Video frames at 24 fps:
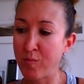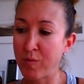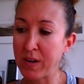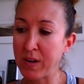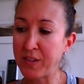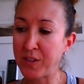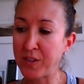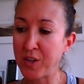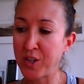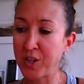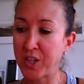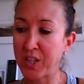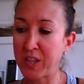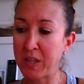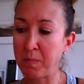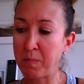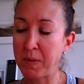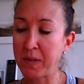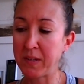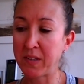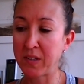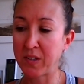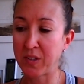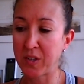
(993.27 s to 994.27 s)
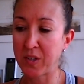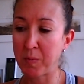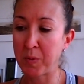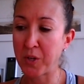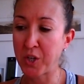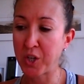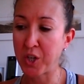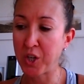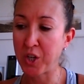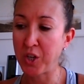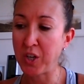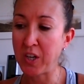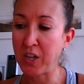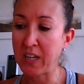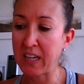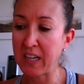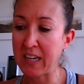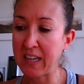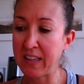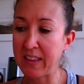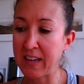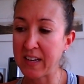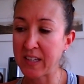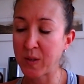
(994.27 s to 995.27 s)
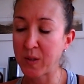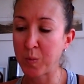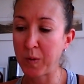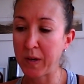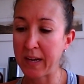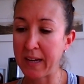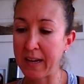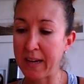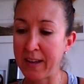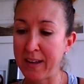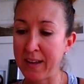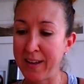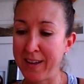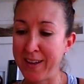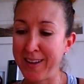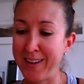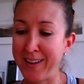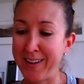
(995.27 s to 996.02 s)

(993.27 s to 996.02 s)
researched the business opportunity, and that's where